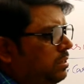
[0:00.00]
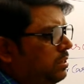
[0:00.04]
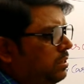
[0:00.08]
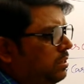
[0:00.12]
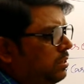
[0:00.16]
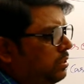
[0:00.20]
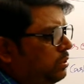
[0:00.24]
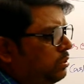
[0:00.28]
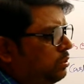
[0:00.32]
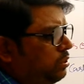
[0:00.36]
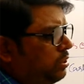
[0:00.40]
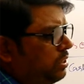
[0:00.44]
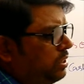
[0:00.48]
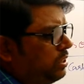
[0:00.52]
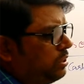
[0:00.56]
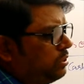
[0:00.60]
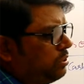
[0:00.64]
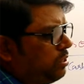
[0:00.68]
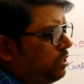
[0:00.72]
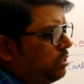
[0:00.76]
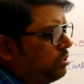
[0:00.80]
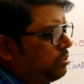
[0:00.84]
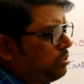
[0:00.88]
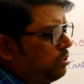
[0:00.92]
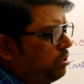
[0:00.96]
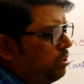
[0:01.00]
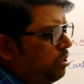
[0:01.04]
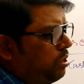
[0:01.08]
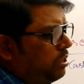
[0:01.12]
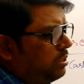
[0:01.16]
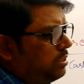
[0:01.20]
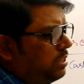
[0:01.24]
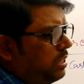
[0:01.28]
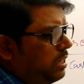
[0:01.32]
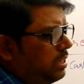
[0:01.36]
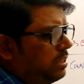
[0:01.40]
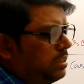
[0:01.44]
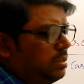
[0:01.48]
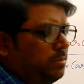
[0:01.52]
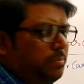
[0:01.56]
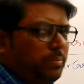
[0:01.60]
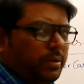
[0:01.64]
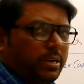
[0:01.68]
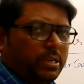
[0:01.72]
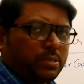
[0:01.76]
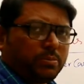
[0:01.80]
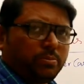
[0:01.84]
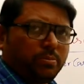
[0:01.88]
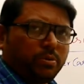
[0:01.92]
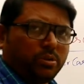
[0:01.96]
so it is also not there in the
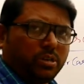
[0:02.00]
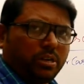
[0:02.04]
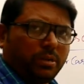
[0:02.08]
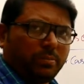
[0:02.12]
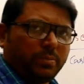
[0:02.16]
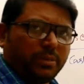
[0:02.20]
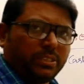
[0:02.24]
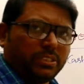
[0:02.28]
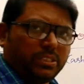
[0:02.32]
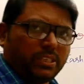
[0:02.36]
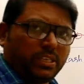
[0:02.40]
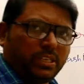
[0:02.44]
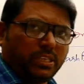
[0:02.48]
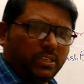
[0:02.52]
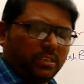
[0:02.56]
passbook debit side.